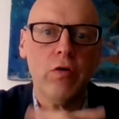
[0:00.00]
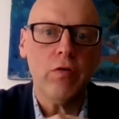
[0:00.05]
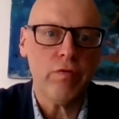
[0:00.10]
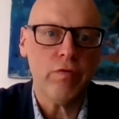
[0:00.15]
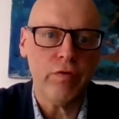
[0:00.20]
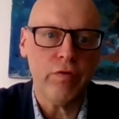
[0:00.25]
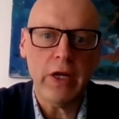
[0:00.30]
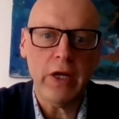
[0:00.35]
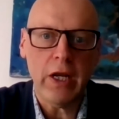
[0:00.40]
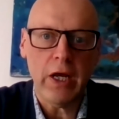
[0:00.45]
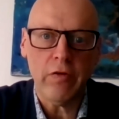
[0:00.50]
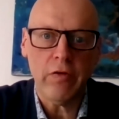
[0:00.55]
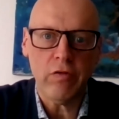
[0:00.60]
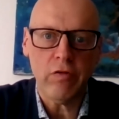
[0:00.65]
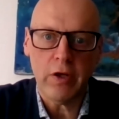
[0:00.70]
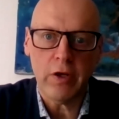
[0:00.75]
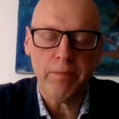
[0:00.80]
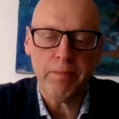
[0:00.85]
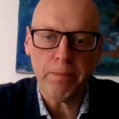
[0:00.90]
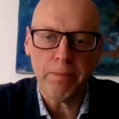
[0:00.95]

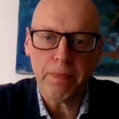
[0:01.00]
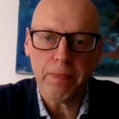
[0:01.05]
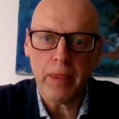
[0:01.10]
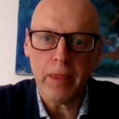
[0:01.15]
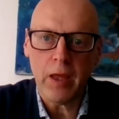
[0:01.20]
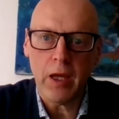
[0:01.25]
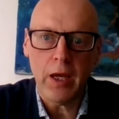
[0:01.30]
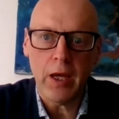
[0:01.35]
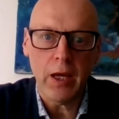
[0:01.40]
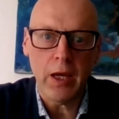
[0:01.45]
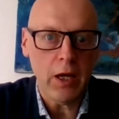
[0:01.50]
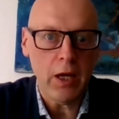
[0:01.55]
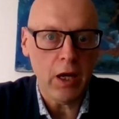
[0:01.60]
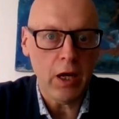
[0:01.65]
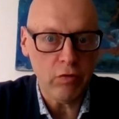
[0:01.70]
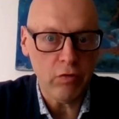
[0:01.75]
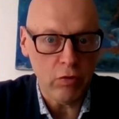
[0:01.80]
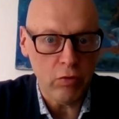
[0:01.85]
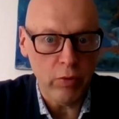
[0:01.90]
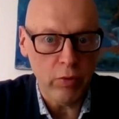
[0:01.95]
freelancing
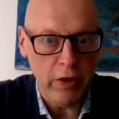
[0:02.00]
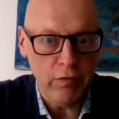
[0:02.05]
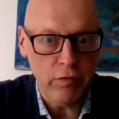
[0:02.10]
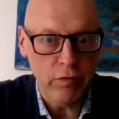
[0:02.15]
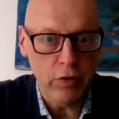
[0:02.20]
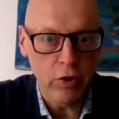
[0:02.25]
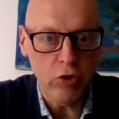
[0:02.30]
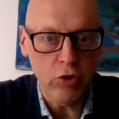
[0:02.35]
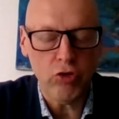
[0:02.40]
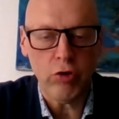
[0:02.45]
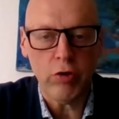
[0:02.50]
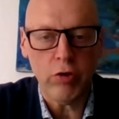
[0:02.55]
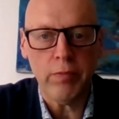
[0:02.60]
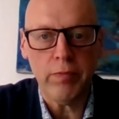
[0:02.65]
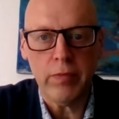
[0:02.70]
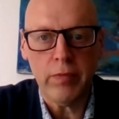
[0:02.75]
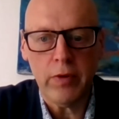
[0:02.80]
has a great future.